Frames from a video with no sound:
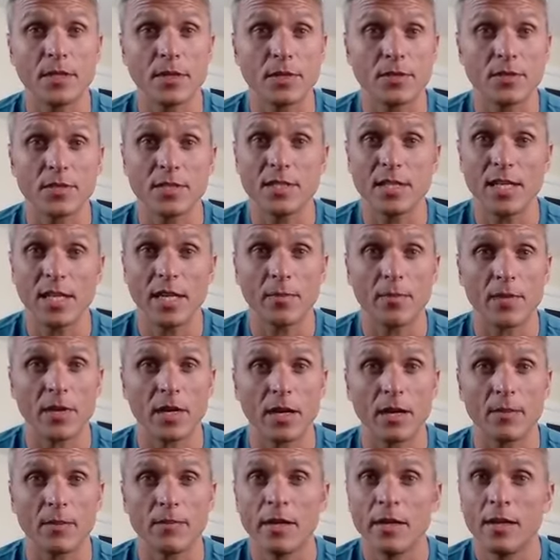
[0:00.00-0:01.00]
Just keep it
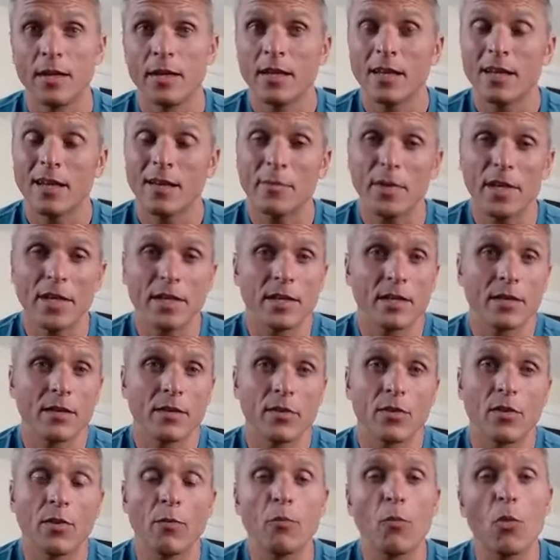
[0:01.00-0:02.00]
up. I mean,
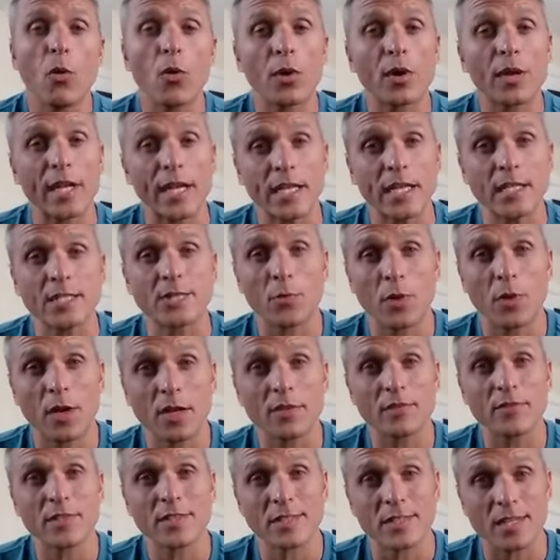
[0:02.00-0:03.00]
the more each one
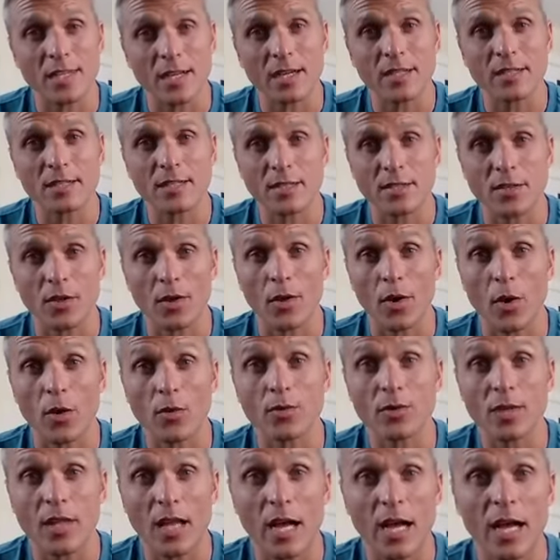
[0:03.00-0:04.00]
of us does in our
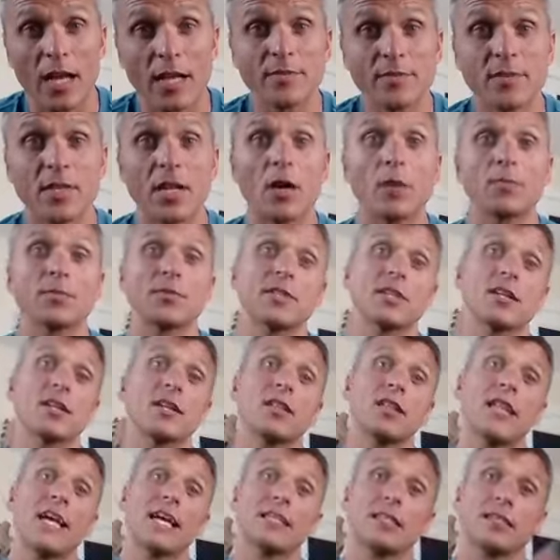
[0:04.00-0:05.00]
own lives helps the
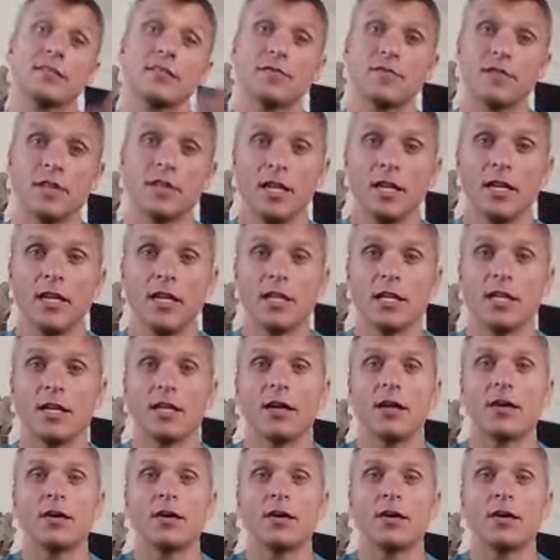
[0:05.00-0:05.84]
collective. You